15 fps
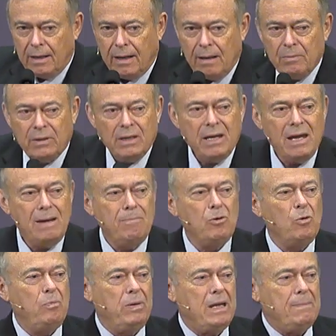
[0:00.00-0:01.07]
And when the
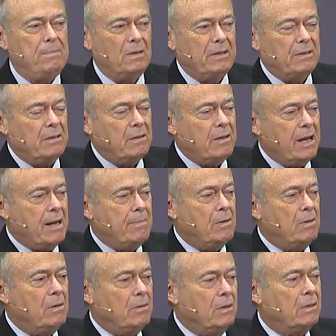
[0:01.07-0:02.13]
Hebrew people and their
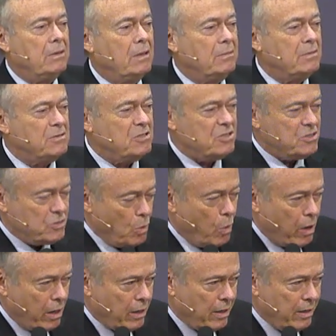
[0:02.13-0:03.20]
neighbor looked at the
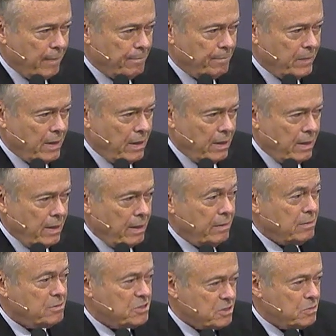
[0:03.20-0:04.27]
stork,
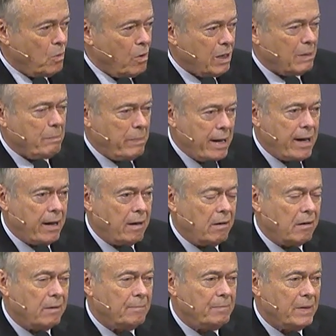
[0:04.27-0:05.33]
the stork
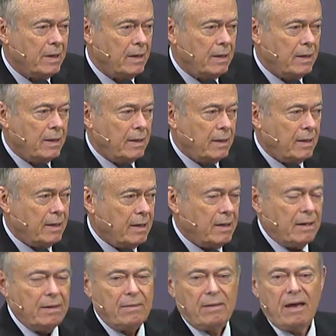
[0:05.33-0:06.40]
pair
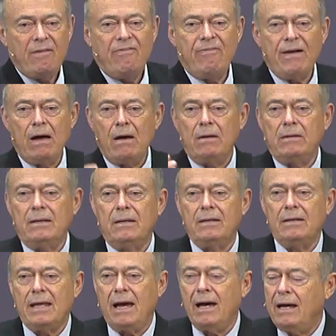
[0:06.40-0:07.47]
uh, they found in
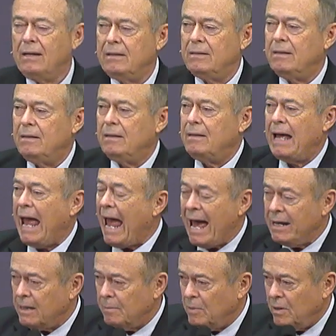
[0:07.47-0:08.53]
that uh,
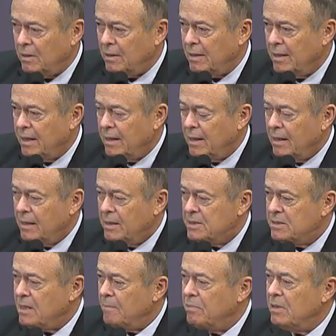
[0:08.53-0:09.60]
animal
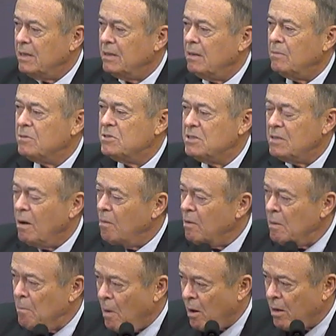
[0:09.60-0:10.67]
something that was so
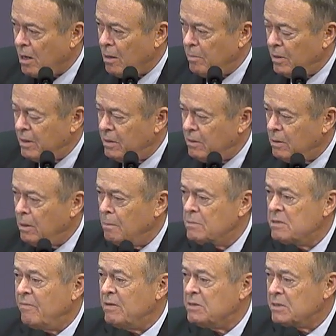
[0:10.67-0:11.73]
remarkable in terms
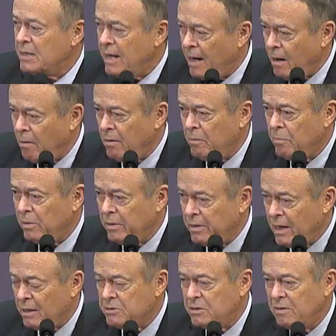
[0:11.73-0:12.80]
of its care and
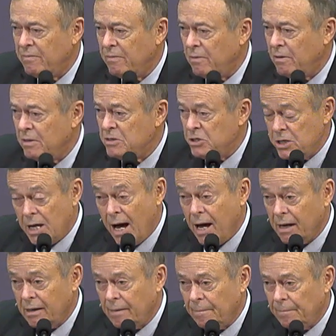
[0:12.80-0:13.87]
protection for its
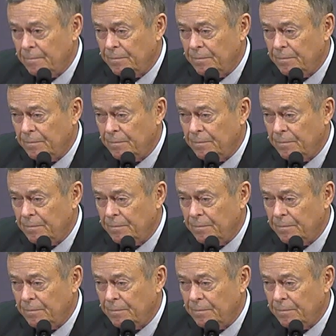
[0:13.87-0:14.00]
young